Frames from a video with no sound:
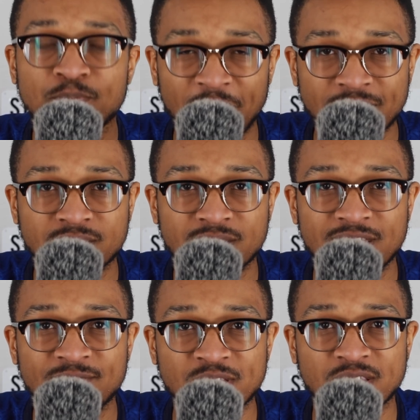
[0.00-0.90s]
But
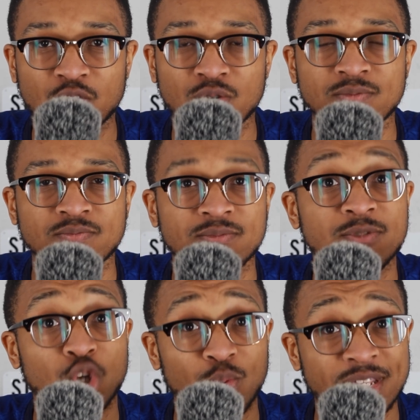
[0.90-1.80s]
even still,
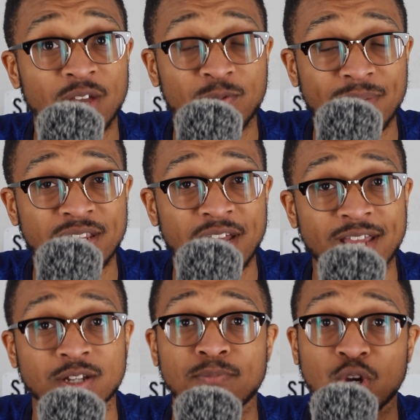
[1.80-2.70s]
so is there for Man
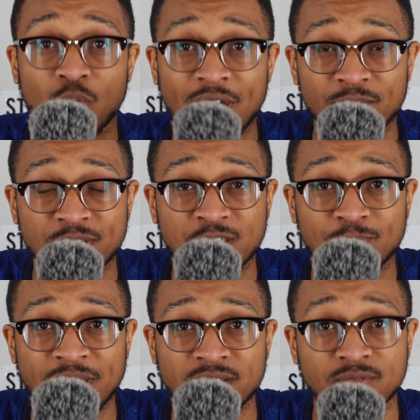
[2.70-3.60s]
United. Maguire is
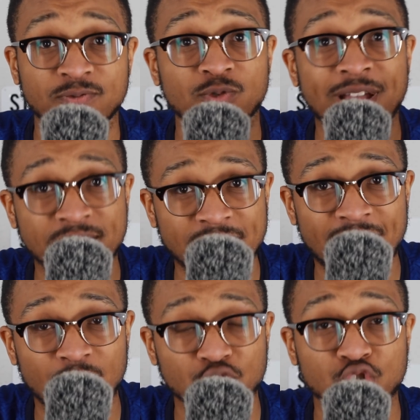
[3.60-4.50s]
suspended. Varane is
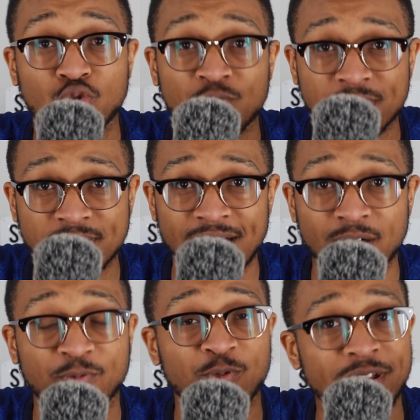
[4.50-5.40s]
out. Shaw is a
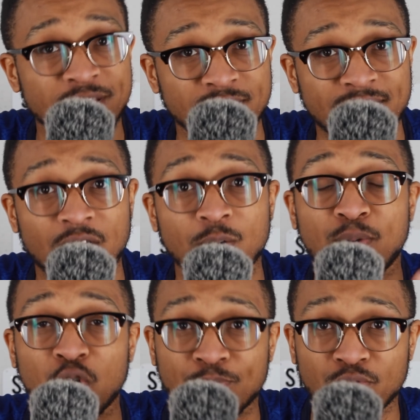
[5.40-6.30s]
doubt. Fred is a doubt.
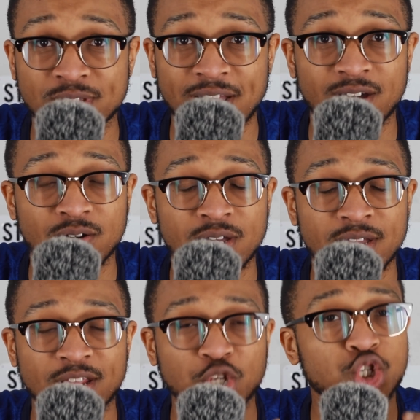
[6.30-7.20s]
Pogba is out.
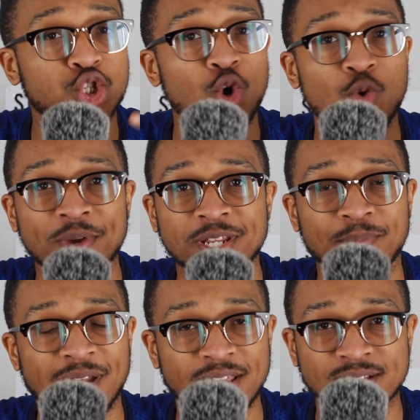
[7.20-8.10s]
There's so many
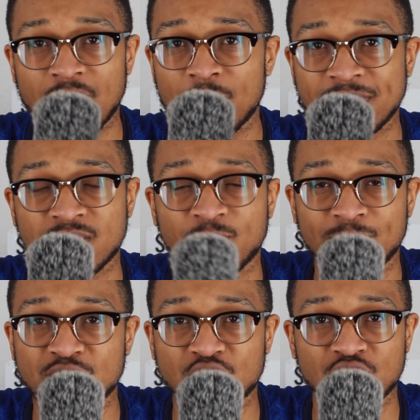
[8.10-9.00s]
players that are missing for
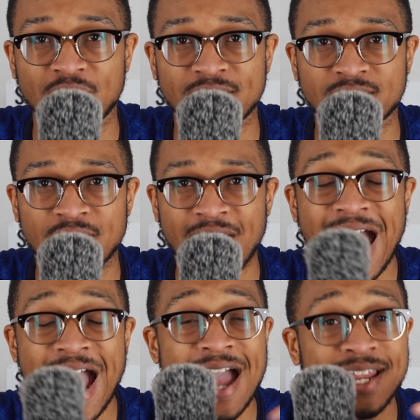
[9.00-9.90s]
Manchester United.
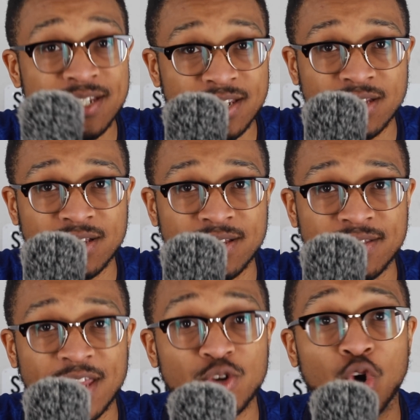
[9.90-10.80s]
And
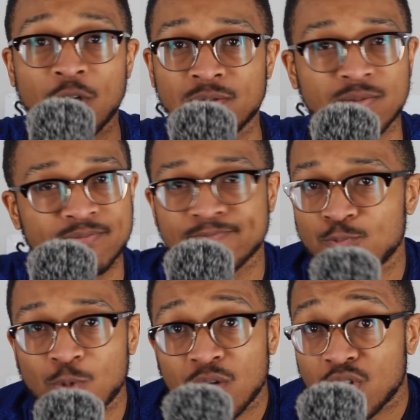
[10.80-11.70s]
they're not
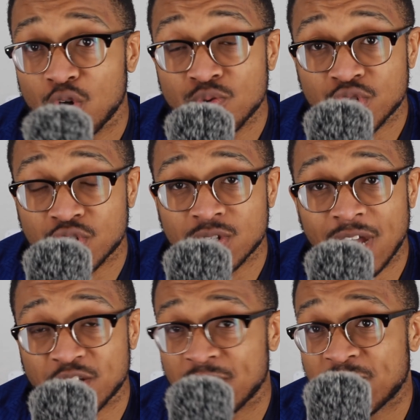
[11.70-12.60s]
well coached.
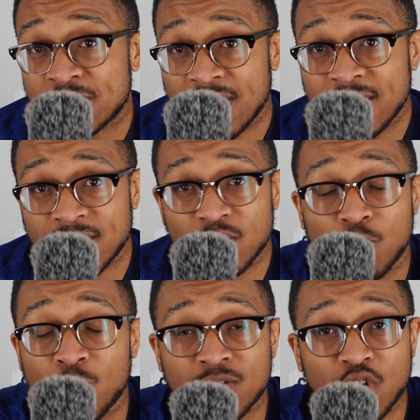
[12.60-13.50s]
I just have to say it. They're
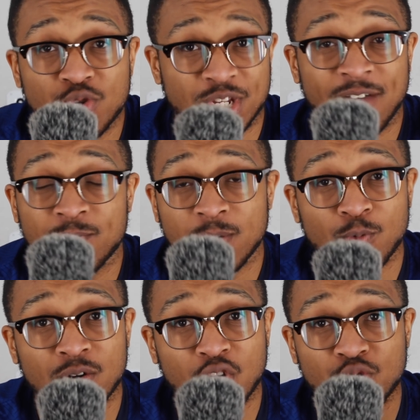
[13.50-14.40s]
not well coached. They haven't been
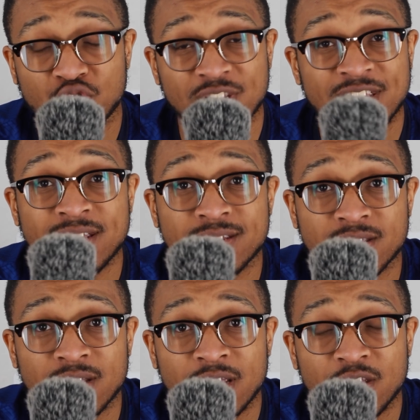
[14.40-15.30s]
well coached in
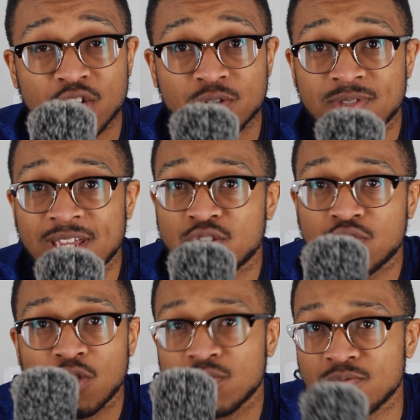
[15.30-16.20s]
years. They
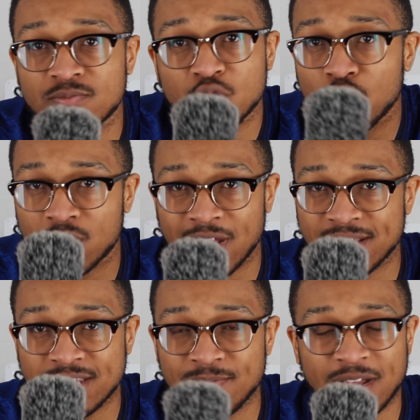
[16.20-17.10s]
don't look like
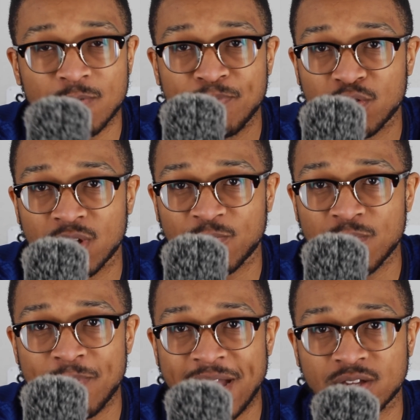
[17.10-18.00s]
a team that can build up from
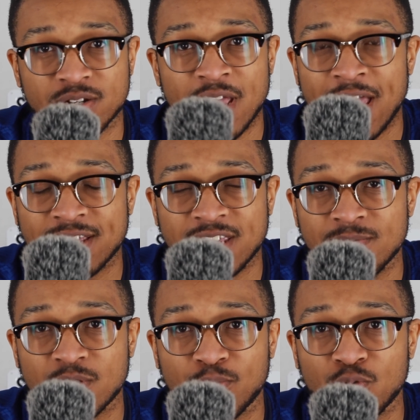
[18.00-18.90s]
the back and
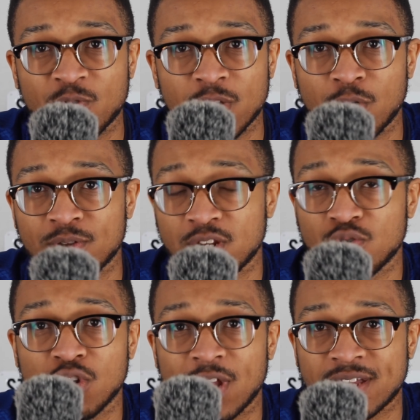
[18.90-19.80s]
keep the ball very well. They
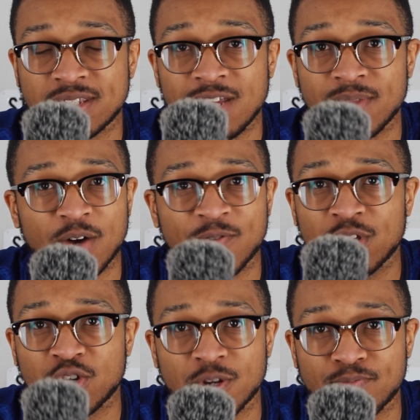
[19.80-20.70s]
don't look like a team that are
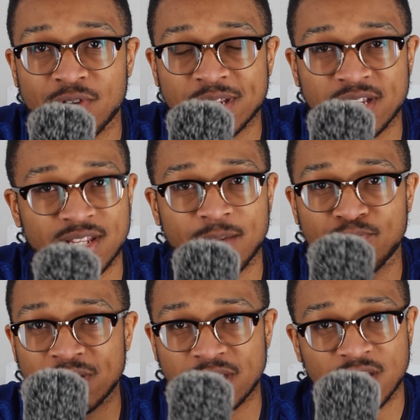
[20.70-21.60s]
very good at pressing. Their
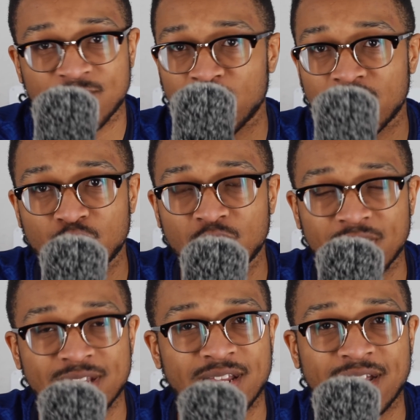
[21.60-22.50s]
pressing is very
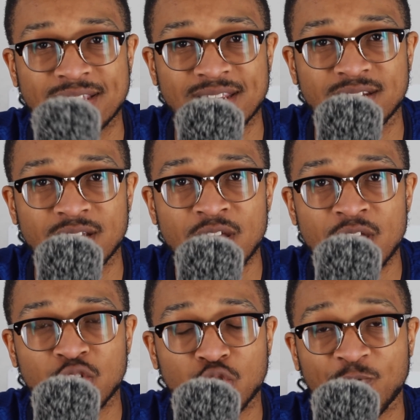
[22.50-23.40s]
unorganized, like I said.
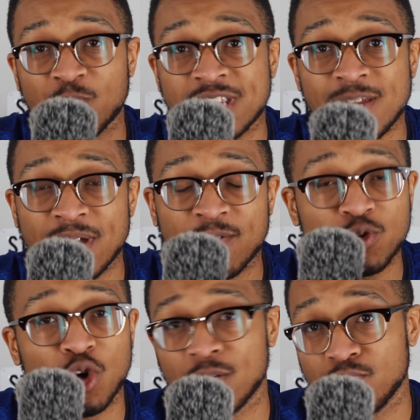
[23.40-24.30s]
So for a team that have
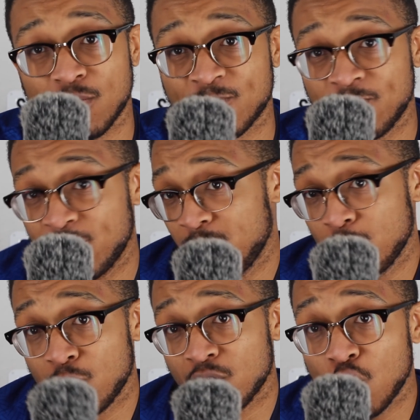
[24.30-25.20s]
not very
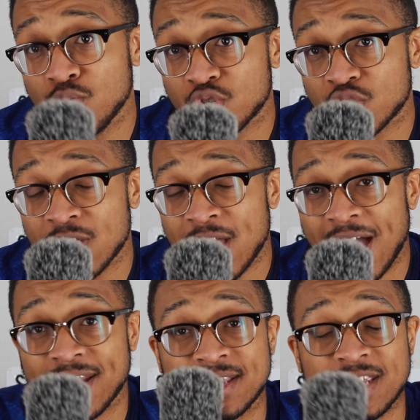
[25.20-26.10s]
well coached,
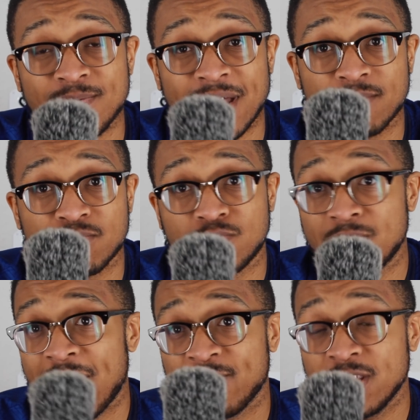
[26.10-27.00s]
and a team that
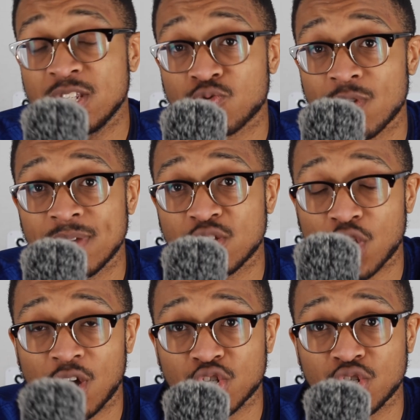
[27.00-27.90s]
have an interim in
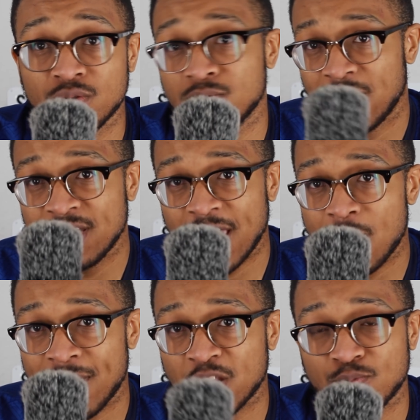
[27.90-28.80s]
charge whose
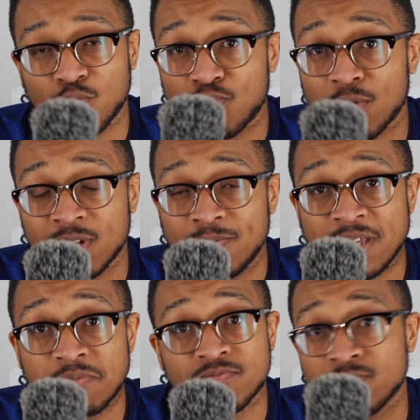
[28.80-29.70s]
in-game management will probably
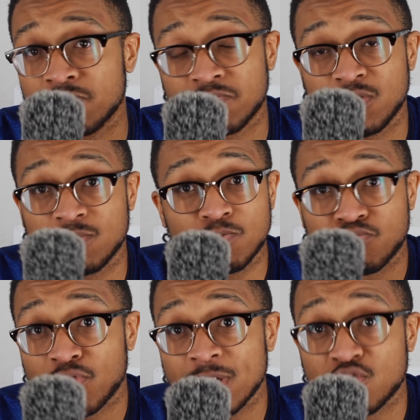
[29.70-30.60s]
be
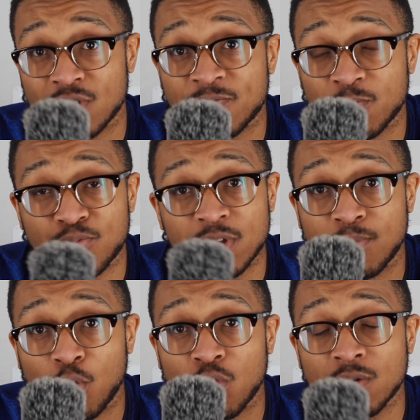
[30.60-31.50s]
pretty dreadful, pretty
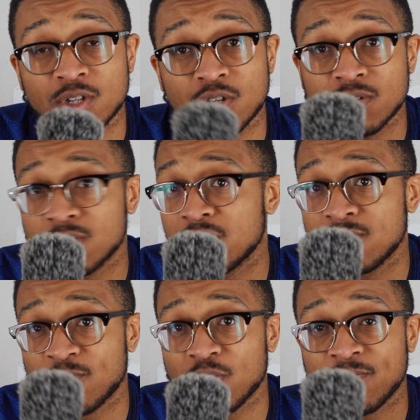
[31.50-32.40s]
poor. He's
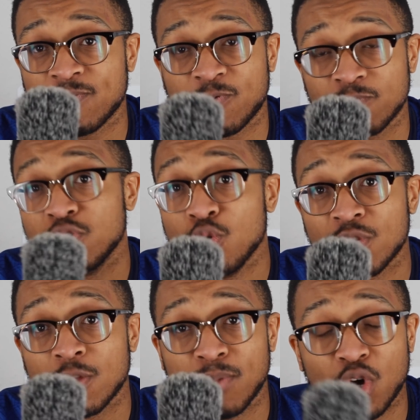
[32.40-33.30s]
very new
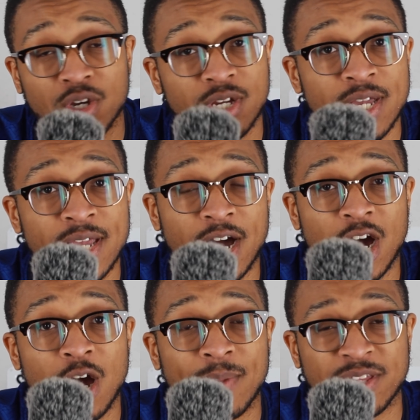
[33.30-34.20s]
on the block.
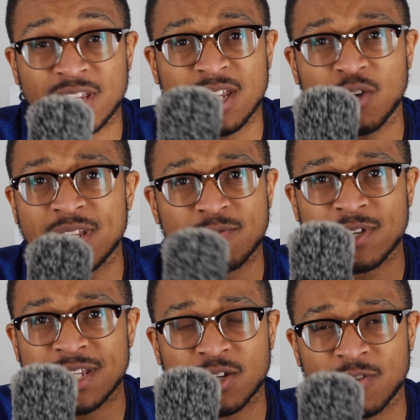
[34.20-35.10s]
I think he only
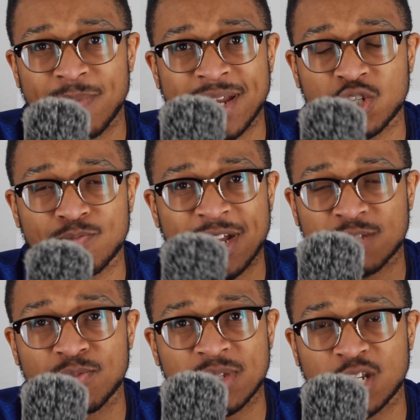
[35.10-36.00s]
really could have managed
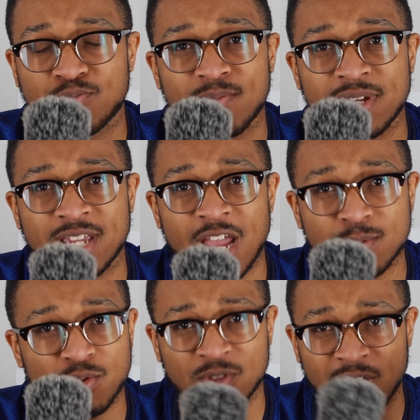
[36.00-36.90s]
maximum 6 Premier League
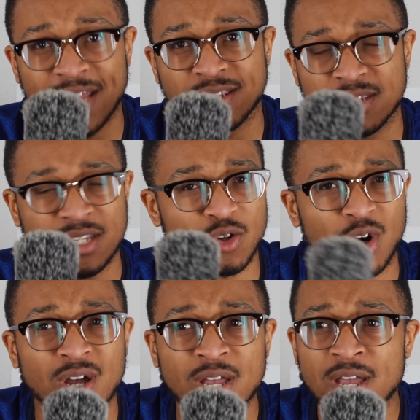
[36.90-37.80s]
games with the license he's
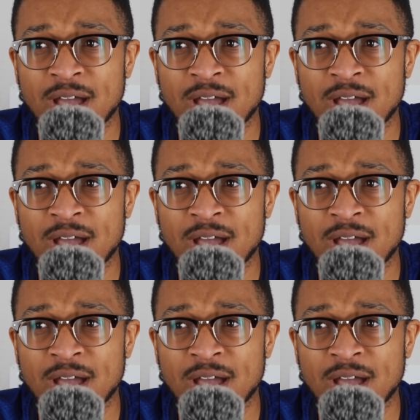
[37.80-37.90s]
got.